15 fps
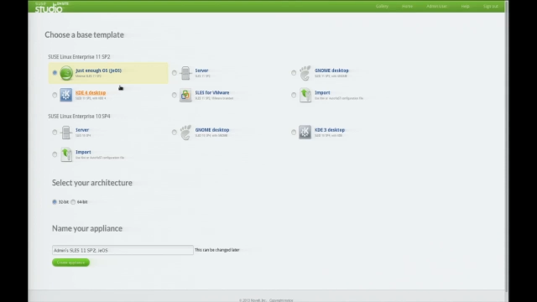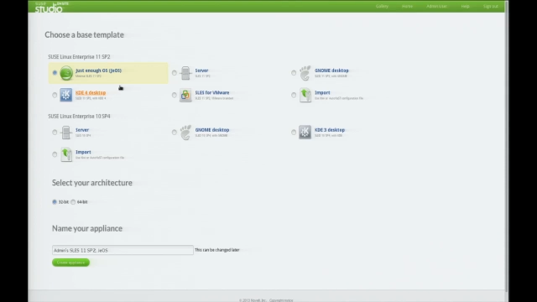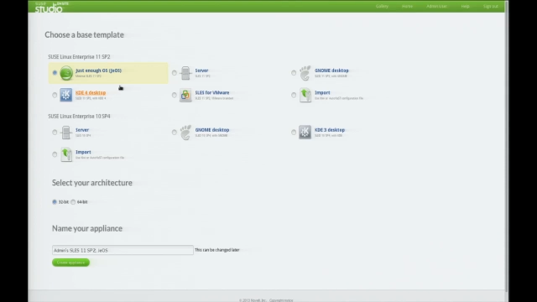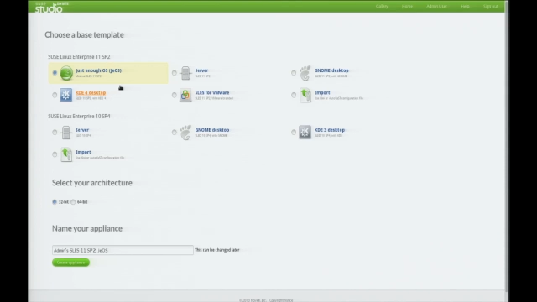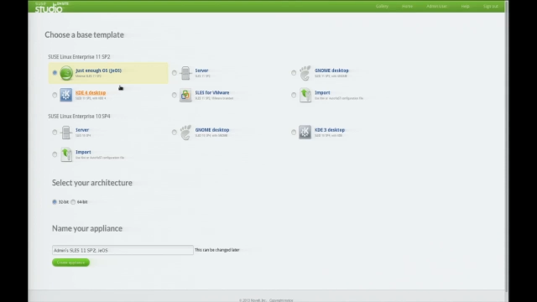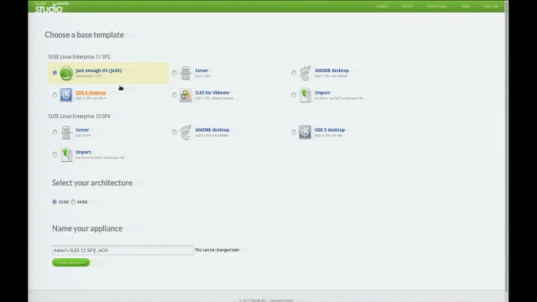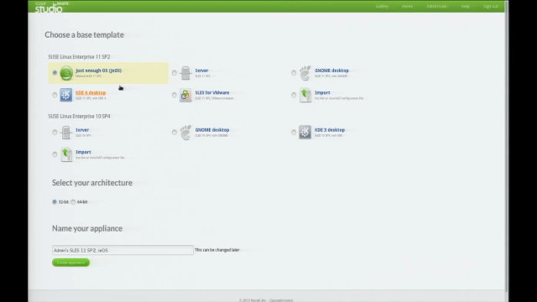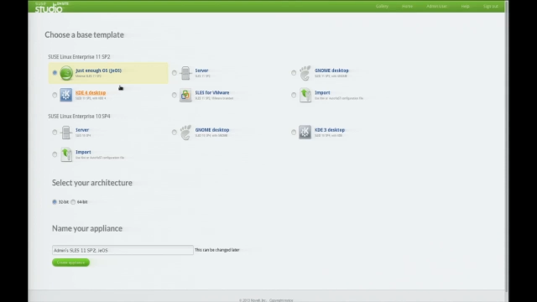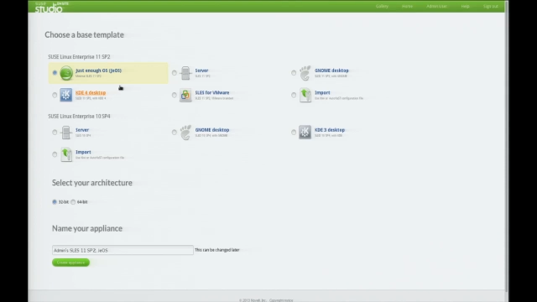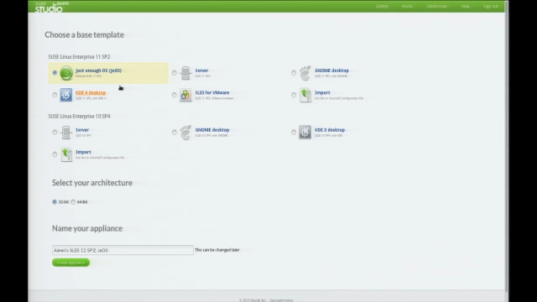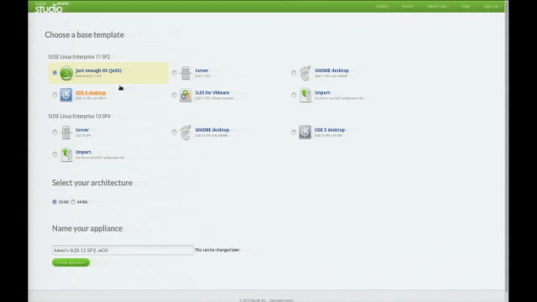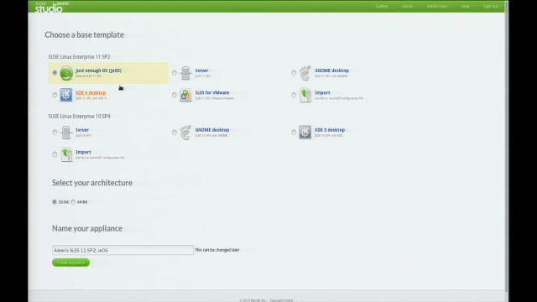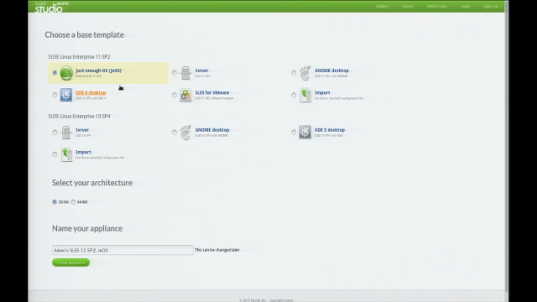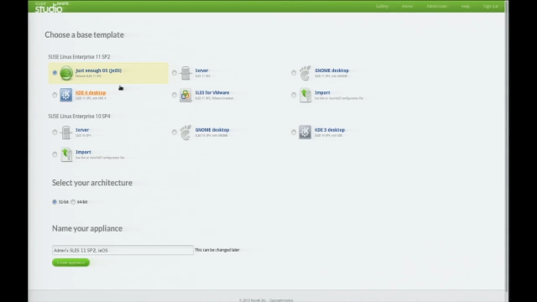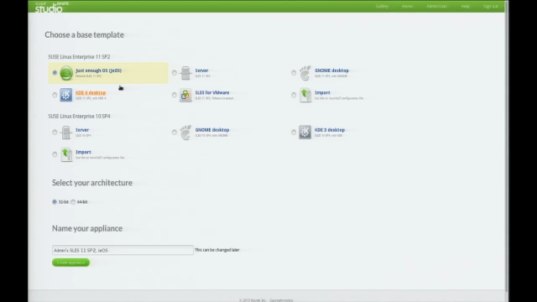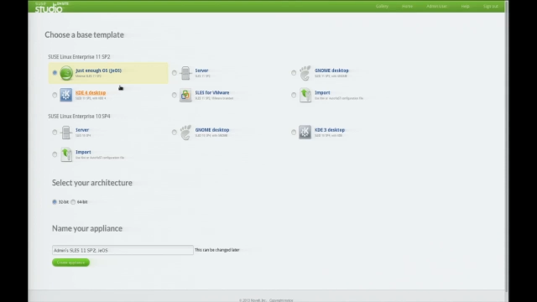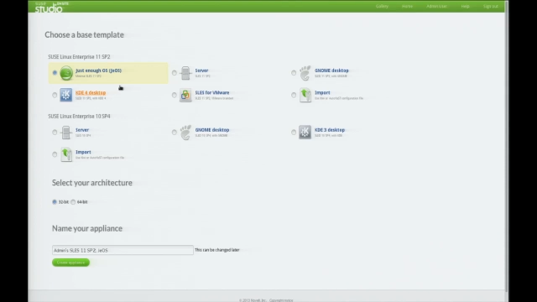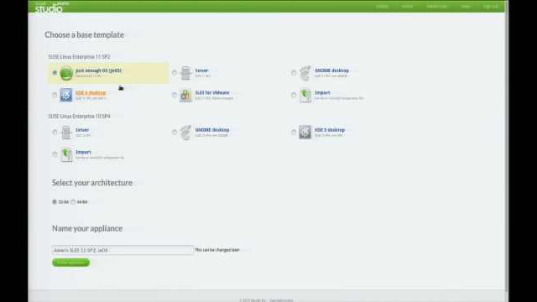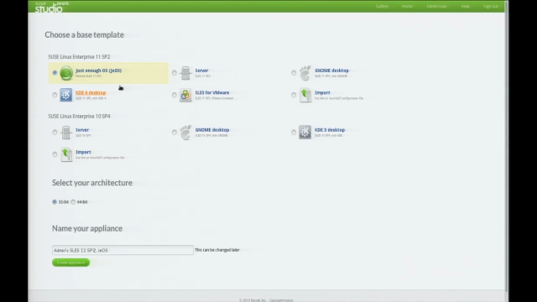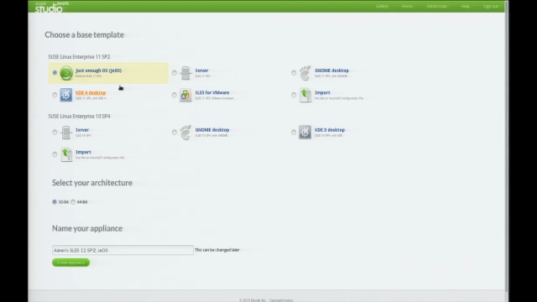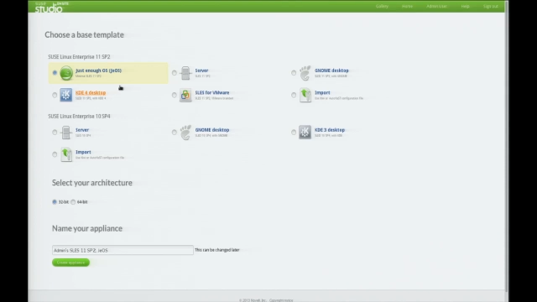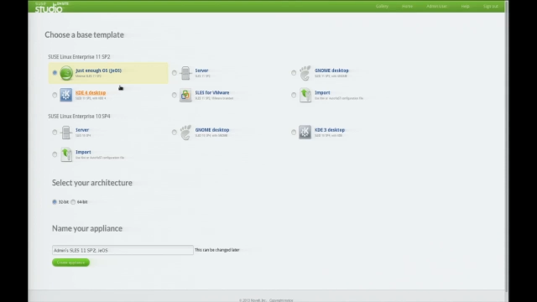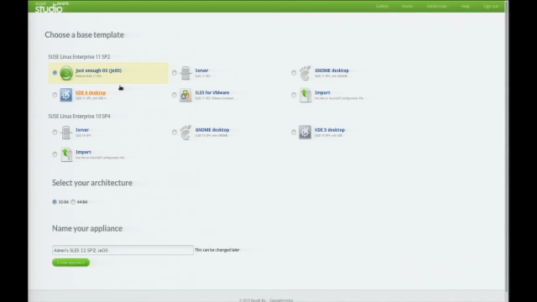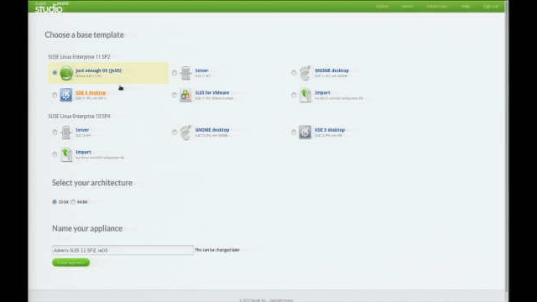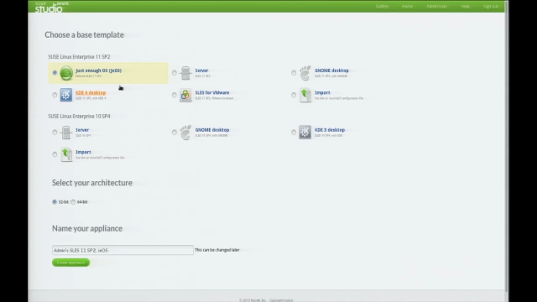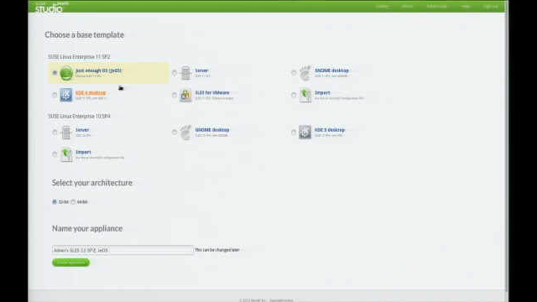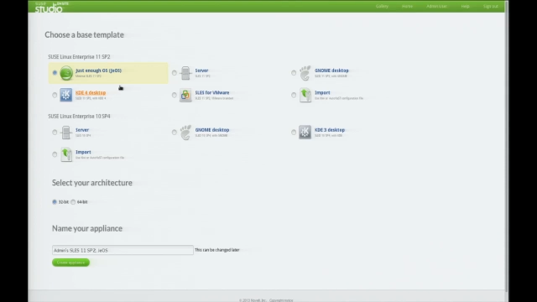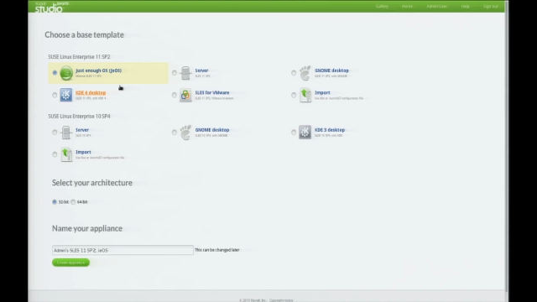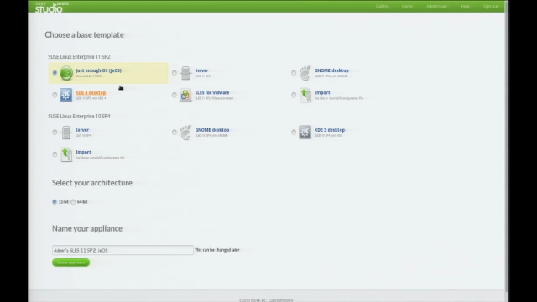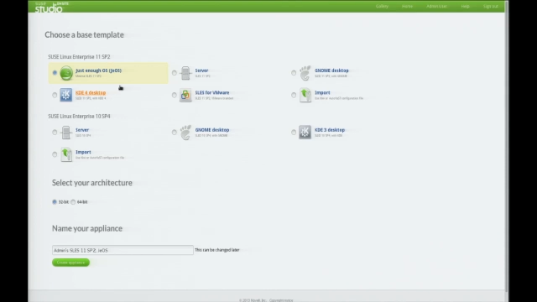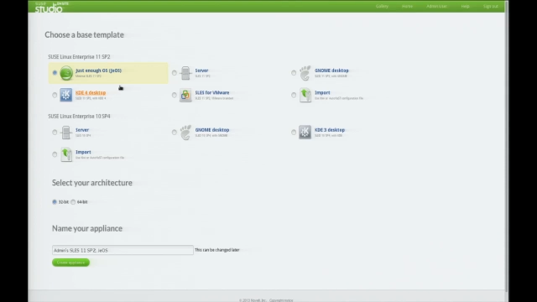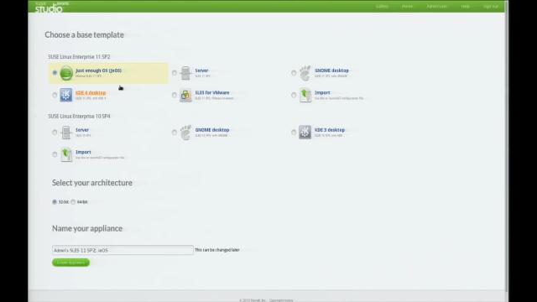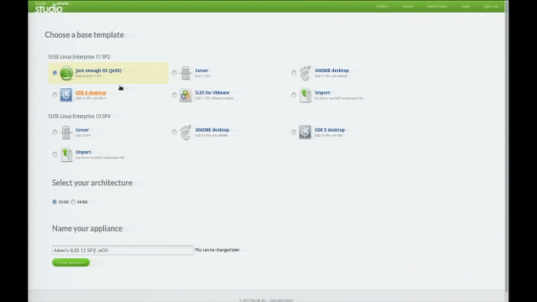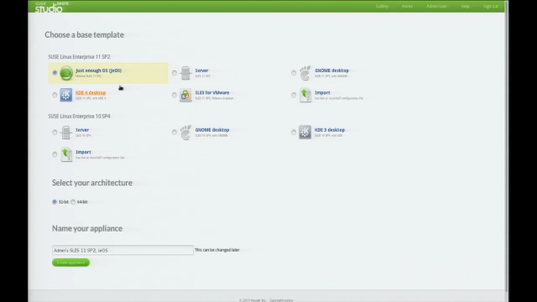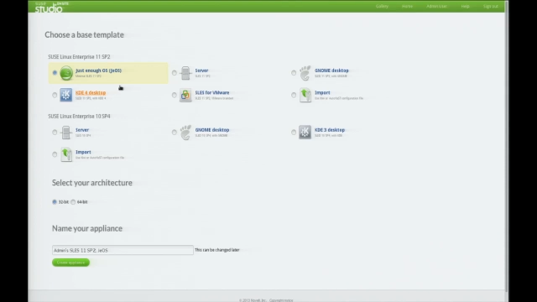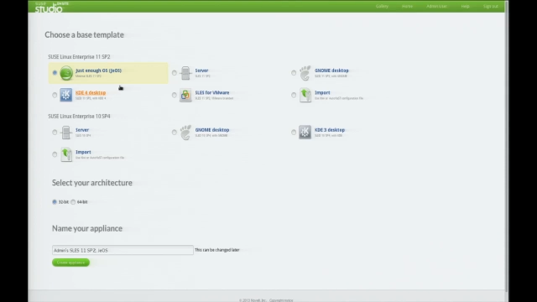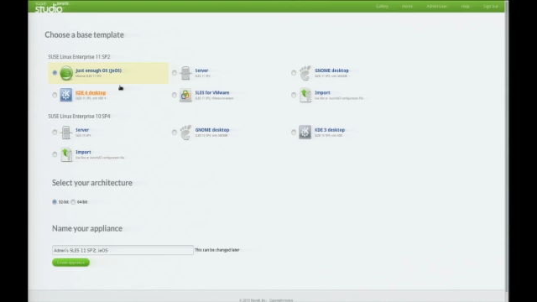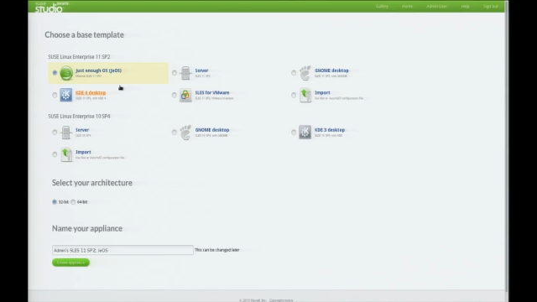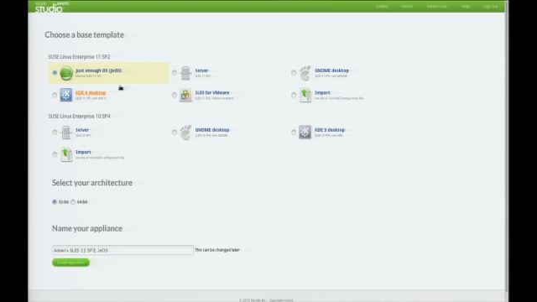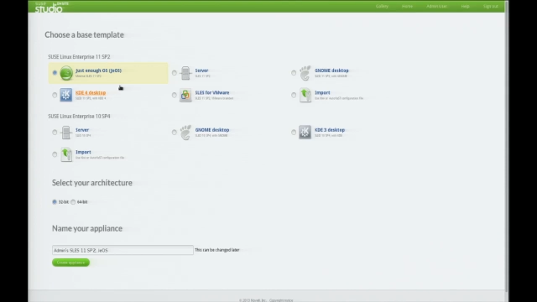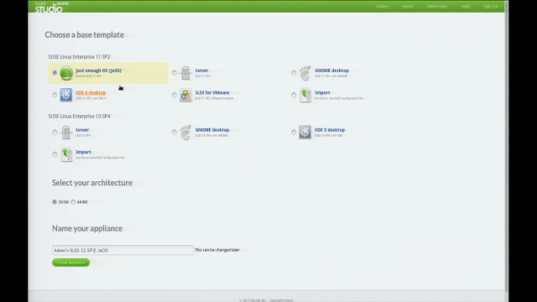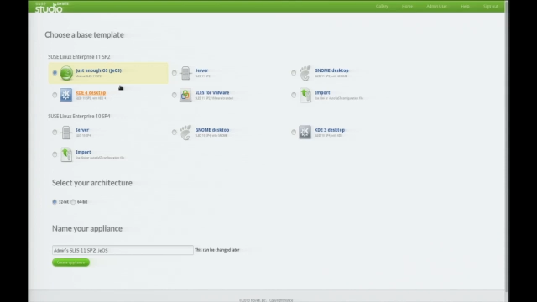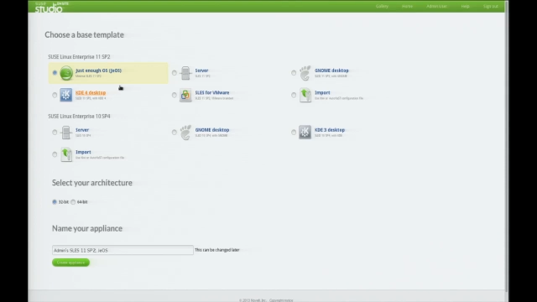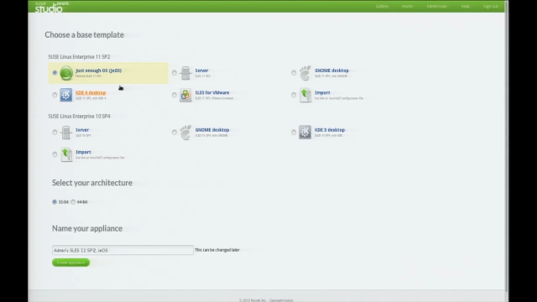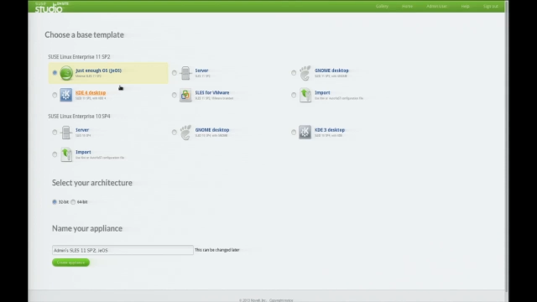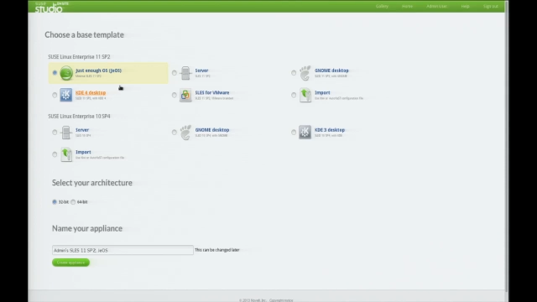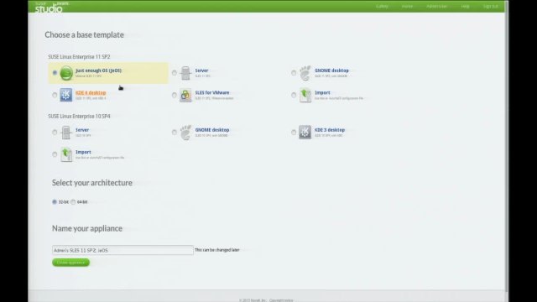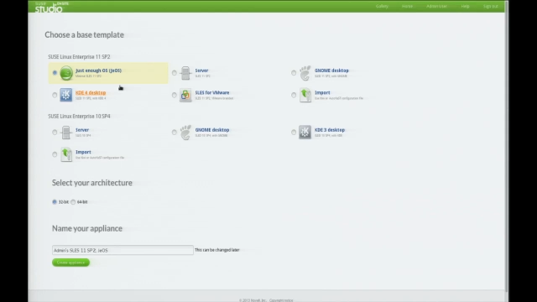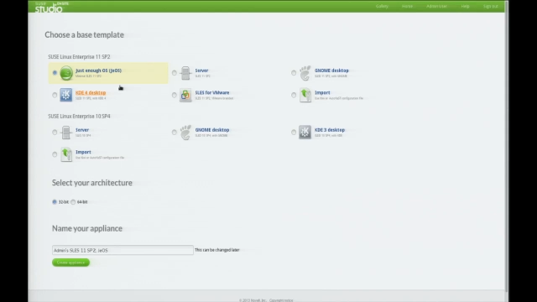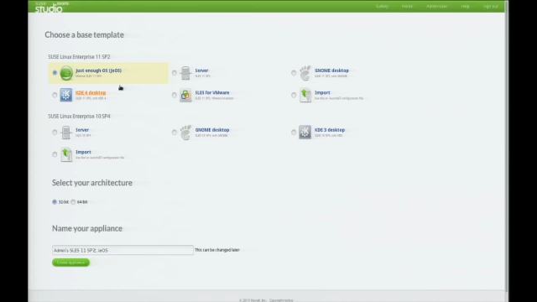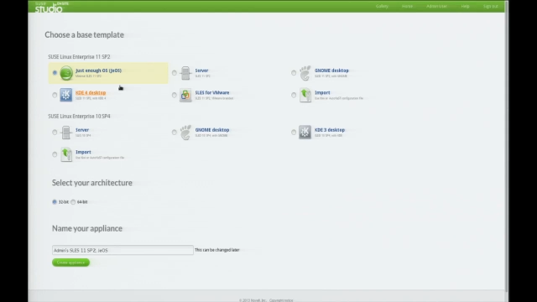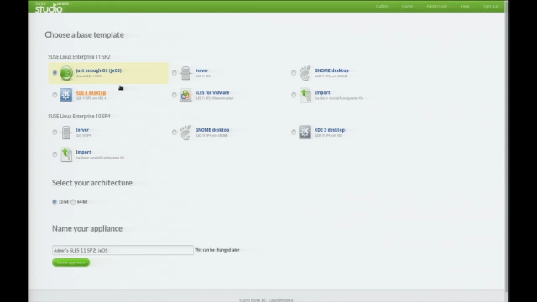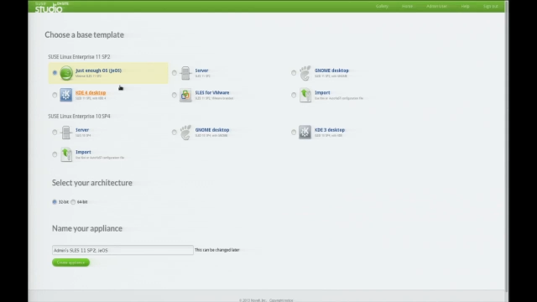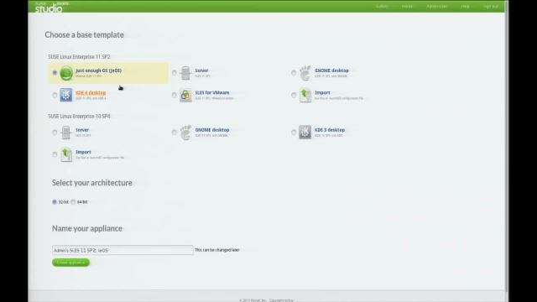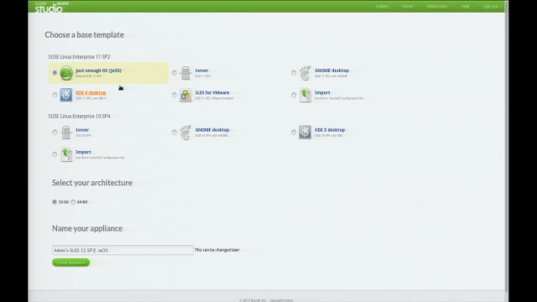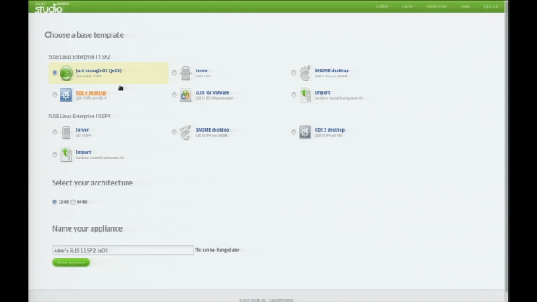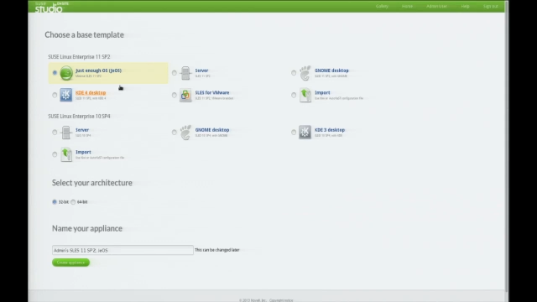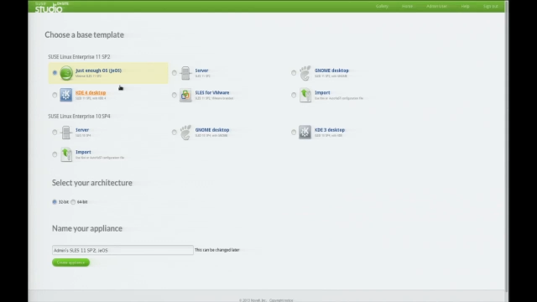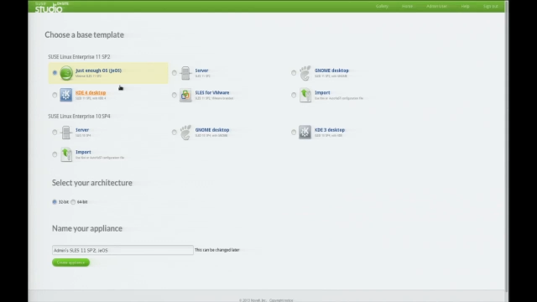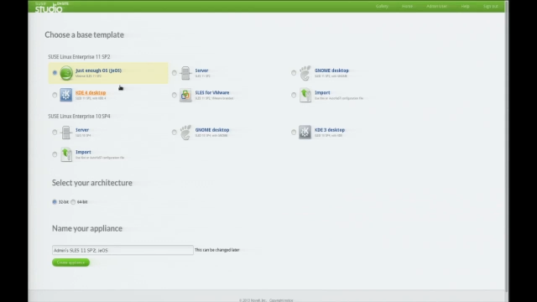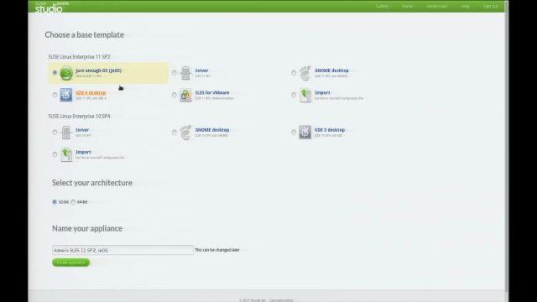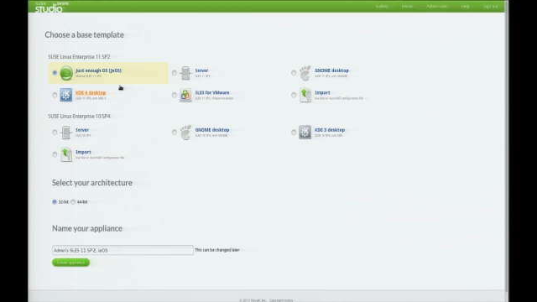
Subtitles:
[unreadable: no face in view]